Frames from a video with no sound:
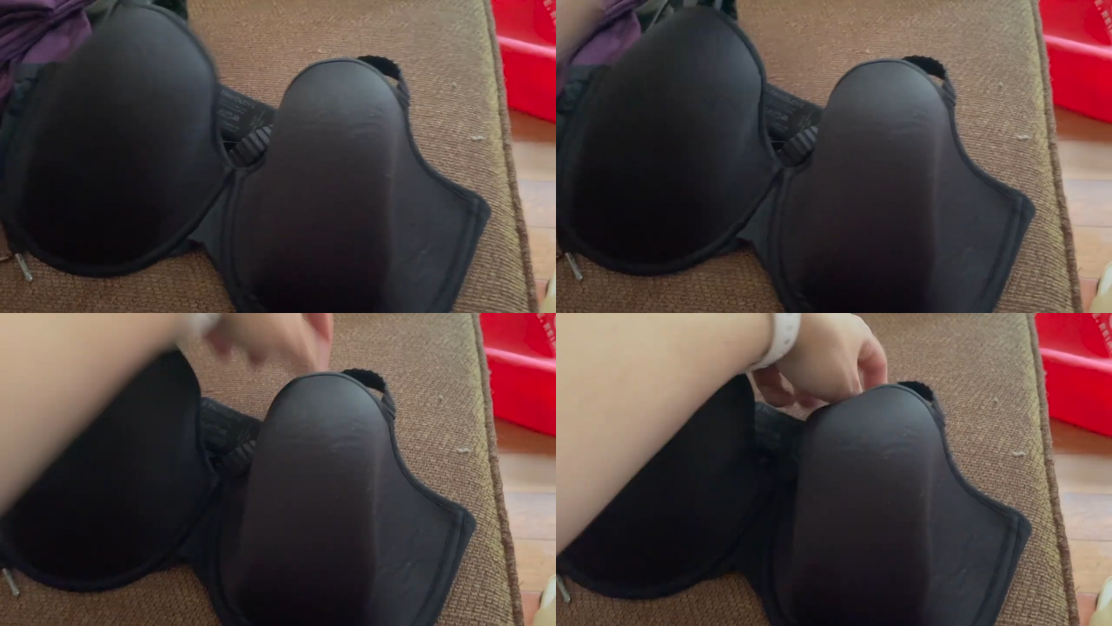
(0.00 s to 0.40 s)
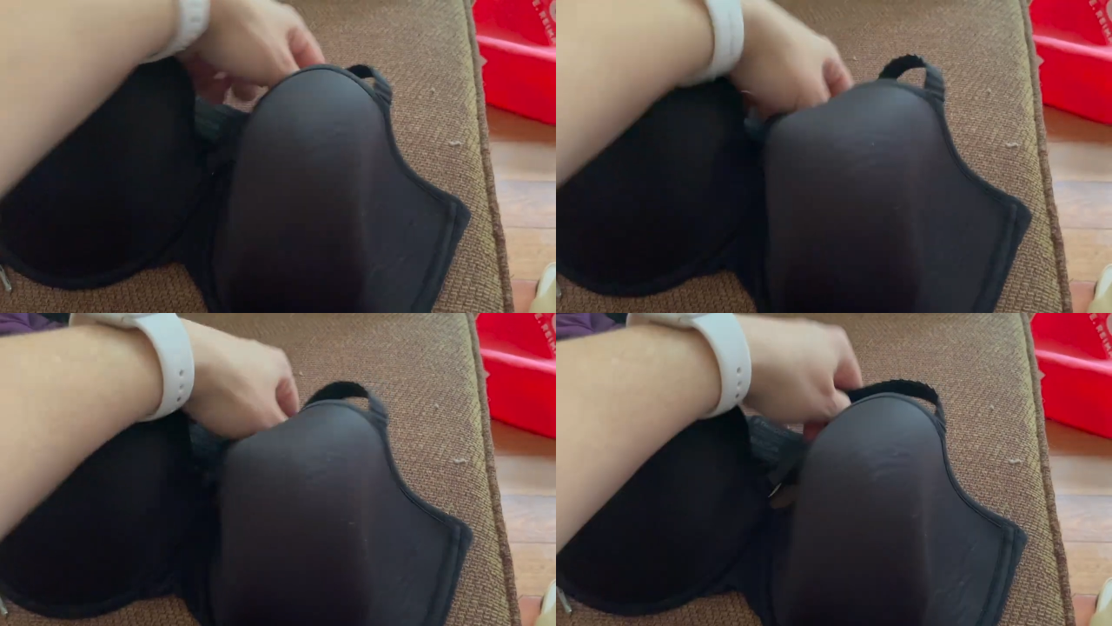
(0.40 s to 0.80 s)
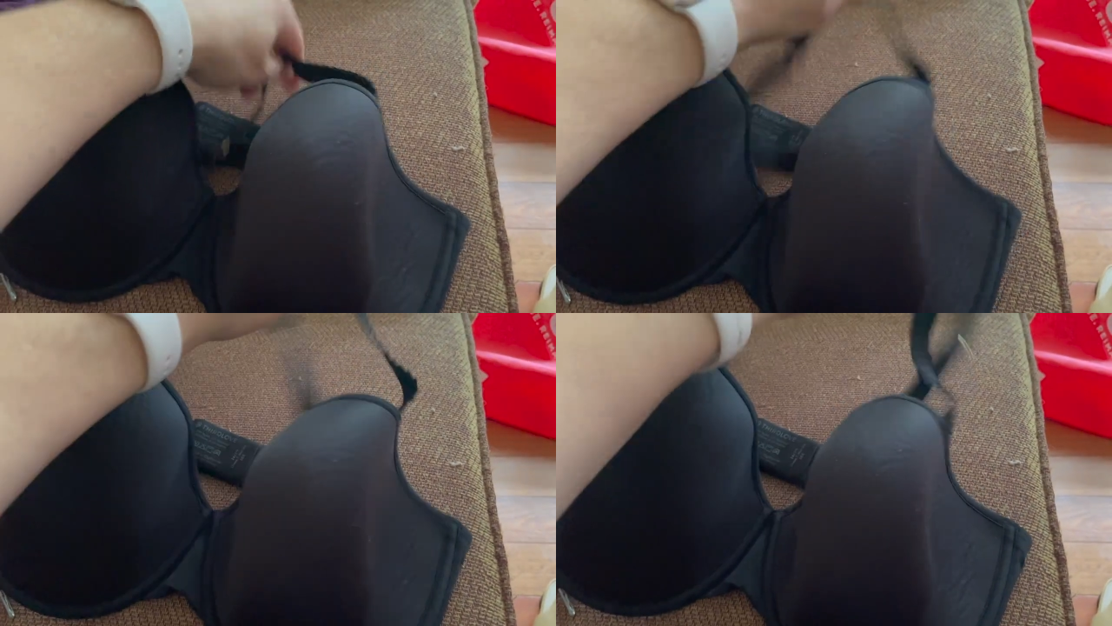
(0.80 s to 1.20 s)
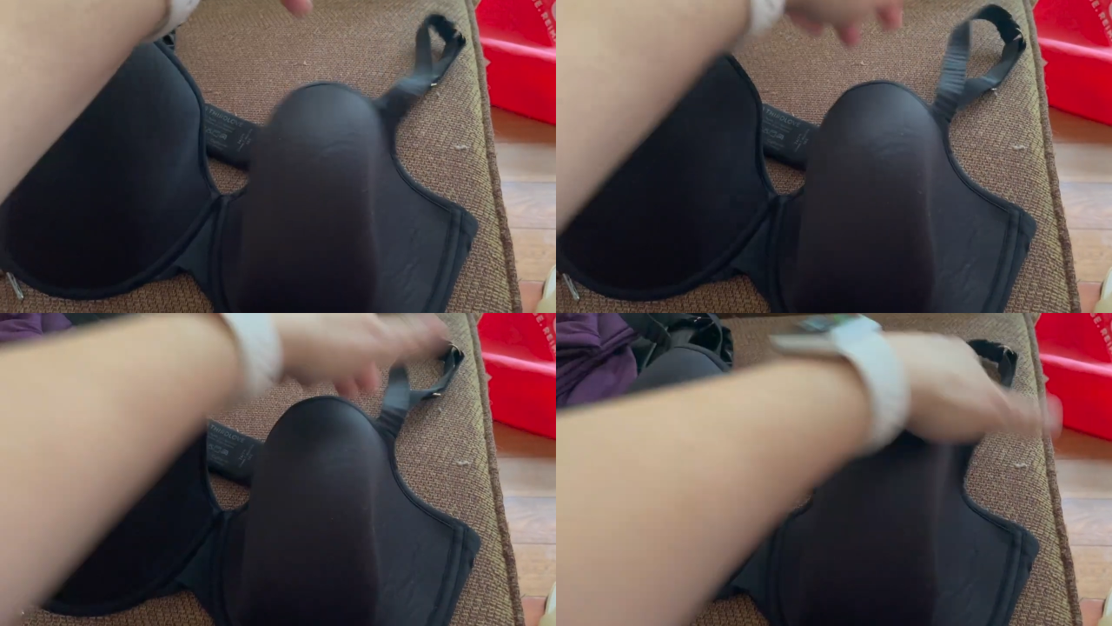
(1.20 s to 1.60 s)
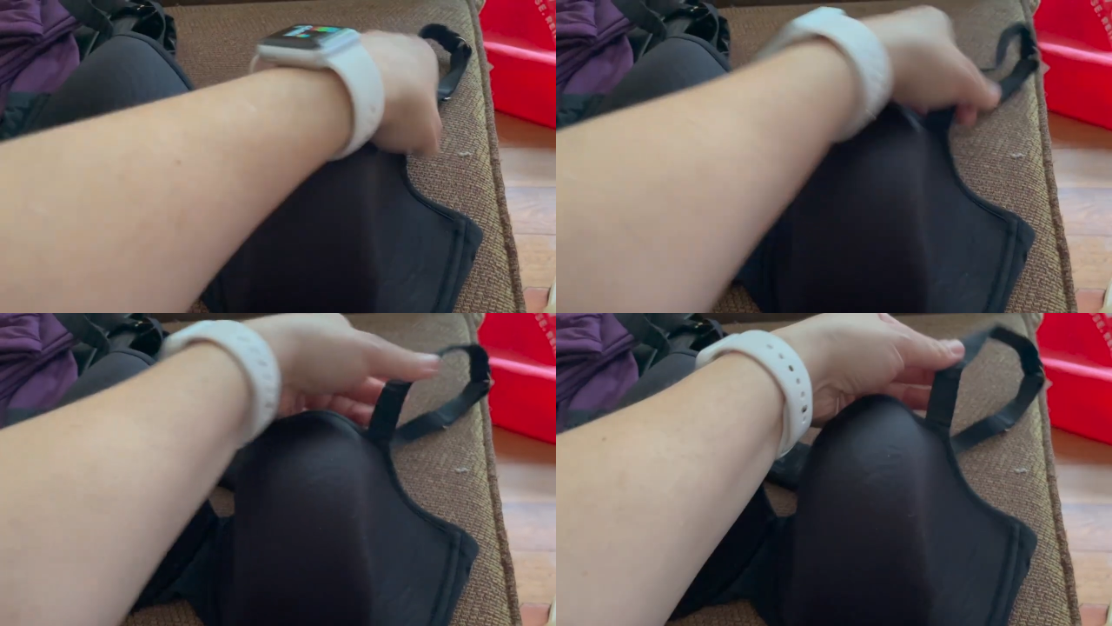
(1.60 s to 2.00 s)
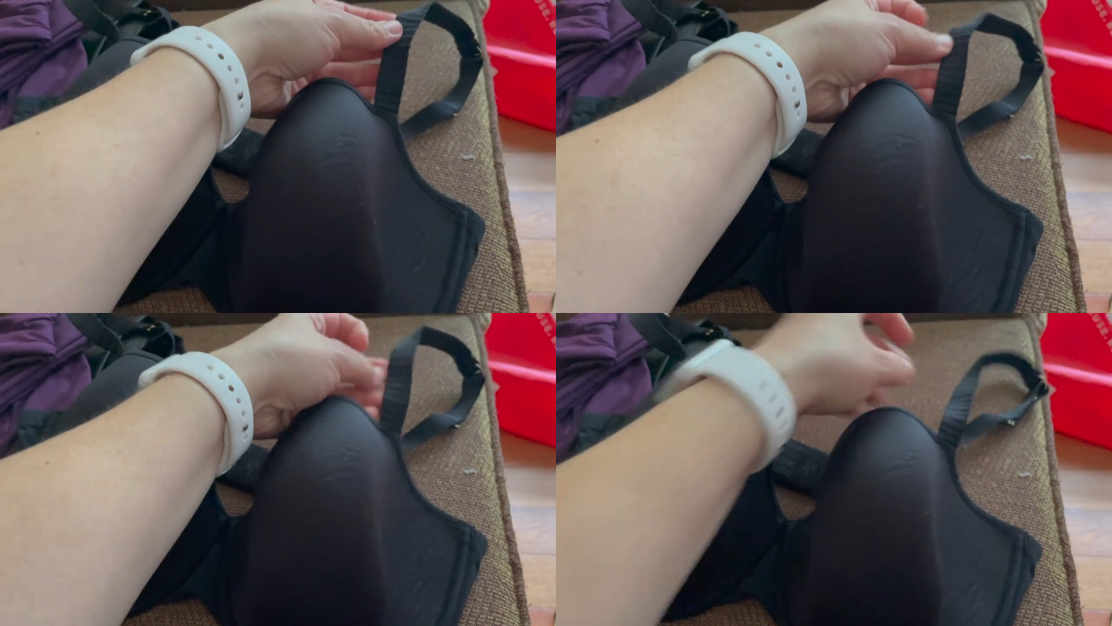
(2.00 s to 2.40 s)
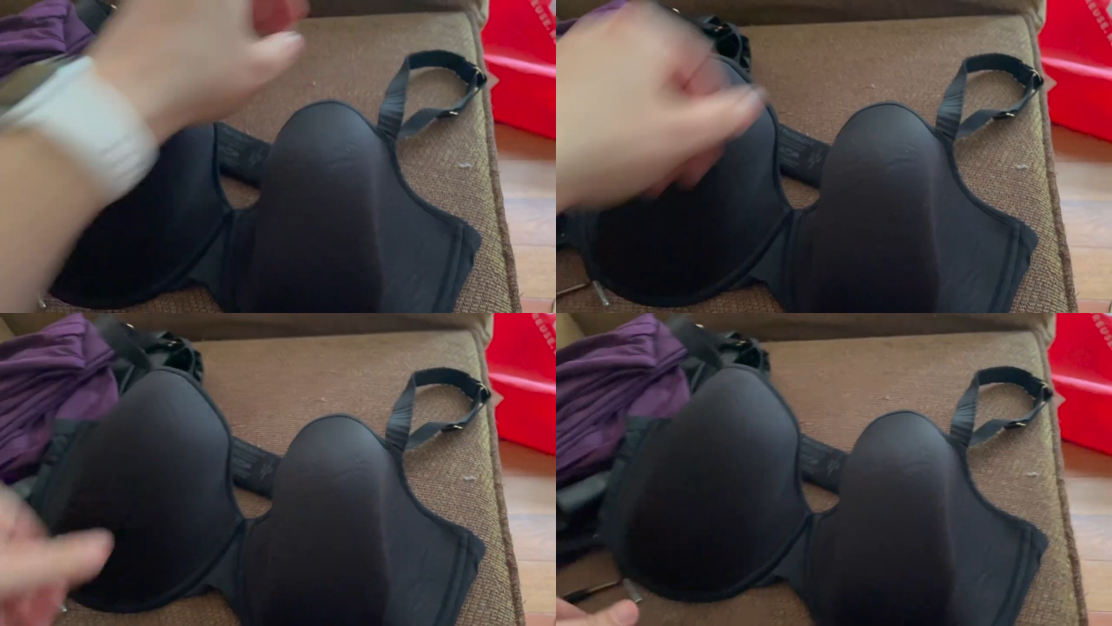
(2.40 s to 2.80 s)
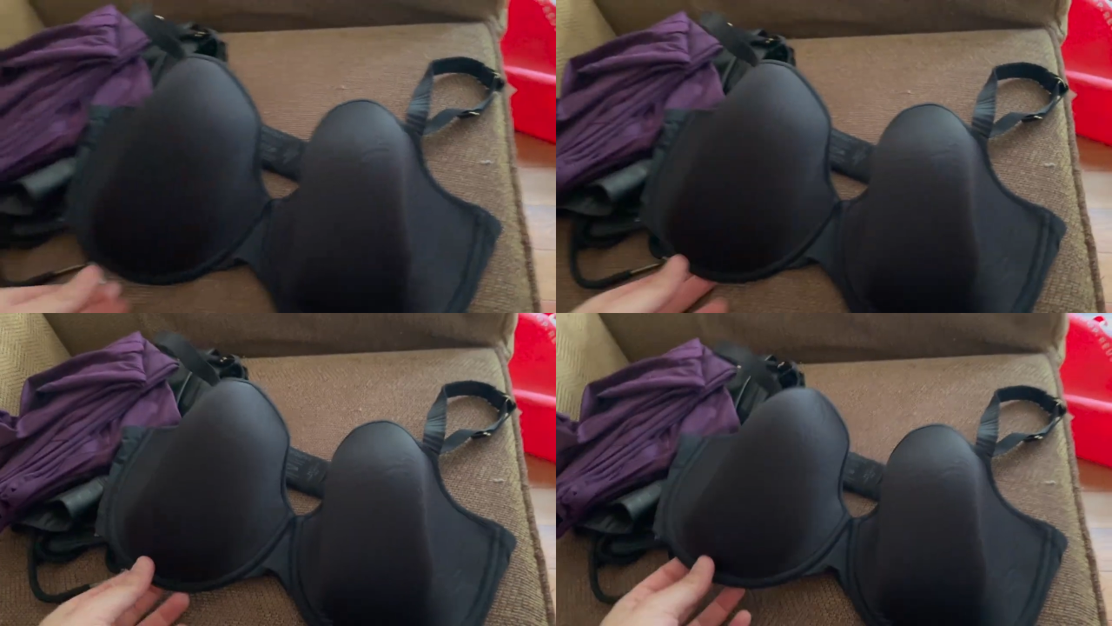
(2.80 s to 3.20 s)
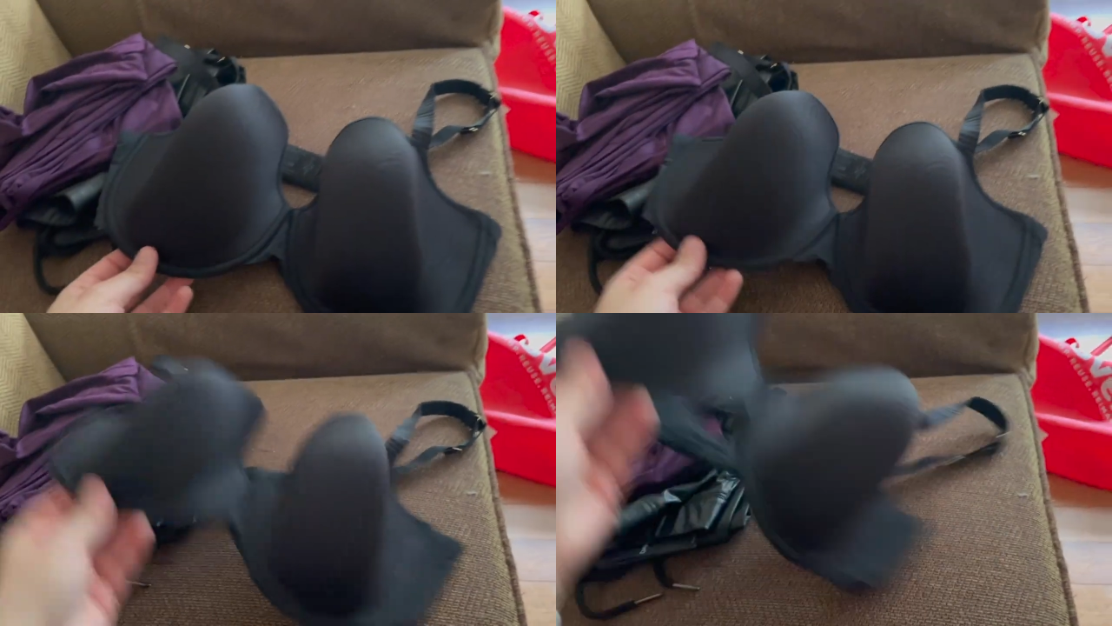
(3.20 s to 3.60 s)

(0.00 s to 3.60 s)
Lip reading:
Nobody's mouth can be seen.